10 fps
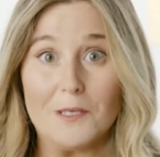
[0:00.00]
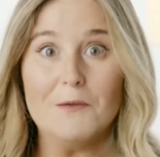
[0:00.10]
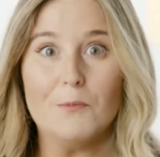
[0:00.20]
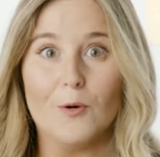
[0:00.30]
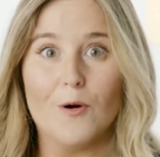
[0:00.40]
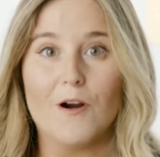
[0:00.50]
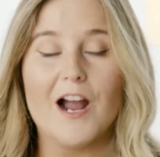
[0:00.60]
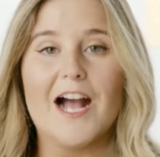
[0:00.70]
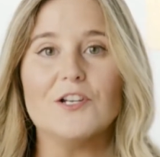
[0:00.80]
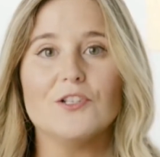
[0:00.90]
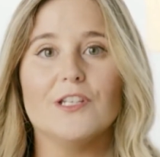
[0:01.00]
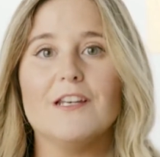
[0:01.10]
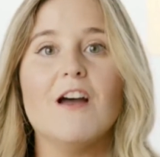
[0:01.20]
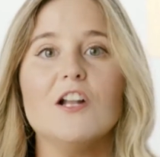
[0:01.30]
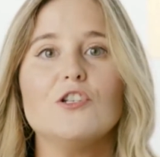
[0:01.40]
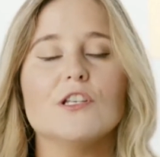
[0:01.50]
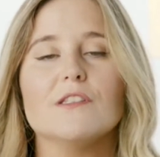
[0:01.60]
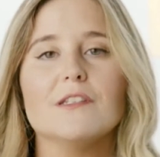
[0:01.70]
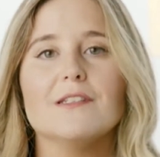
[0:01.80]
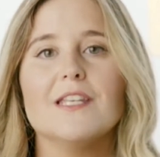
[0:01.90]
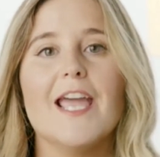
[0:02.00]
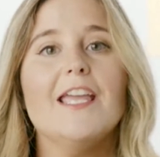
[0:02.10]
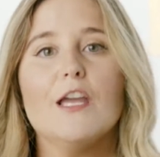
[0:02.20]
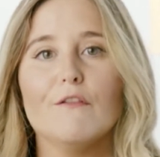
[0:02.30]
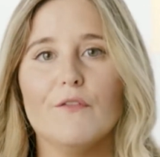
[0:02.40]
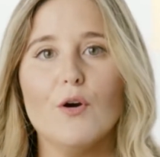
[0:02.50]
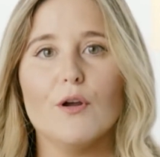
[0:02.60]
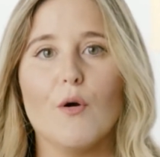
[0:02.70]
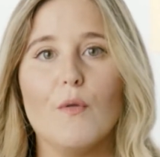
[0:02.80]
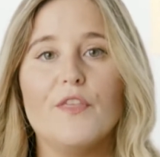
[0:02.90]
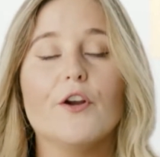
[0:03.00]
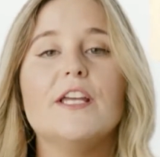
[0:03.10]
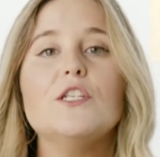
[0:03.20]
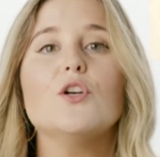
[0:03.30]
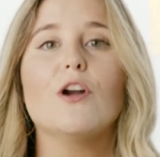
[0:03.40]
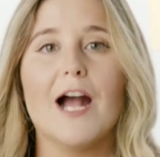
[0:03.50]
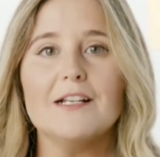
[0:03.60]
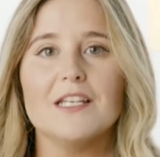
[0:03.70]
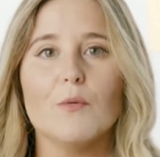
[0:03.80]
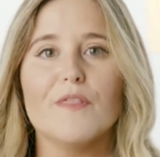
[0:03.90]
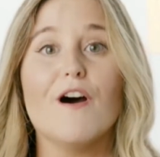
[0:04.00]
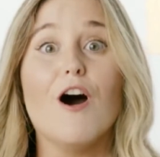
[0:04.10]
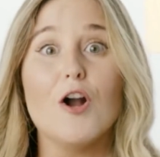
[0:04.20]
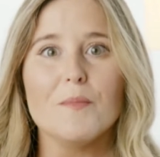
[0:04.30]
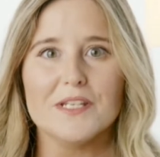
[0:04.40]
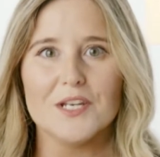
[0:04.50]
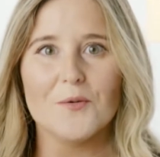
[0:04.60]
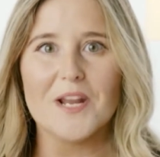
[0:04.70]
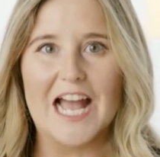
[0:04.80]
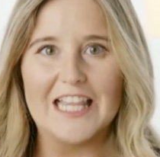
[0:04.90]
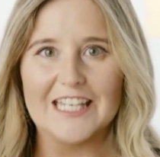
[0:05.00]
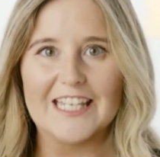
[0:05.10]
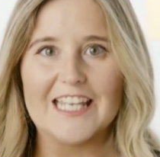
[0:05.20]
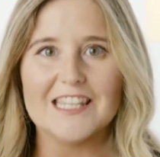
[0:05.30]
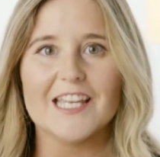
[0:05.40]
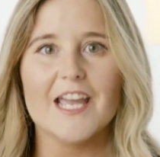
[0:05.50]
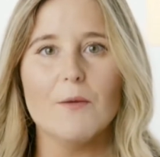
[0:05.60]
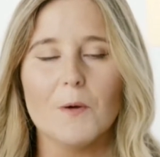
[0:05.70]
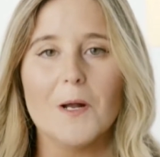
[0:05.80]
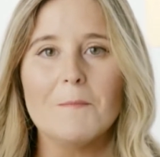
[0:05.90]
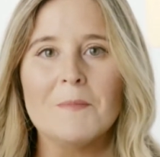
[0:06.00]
people are actually not just taking a photo, they're interacting with augmented reality in the camera.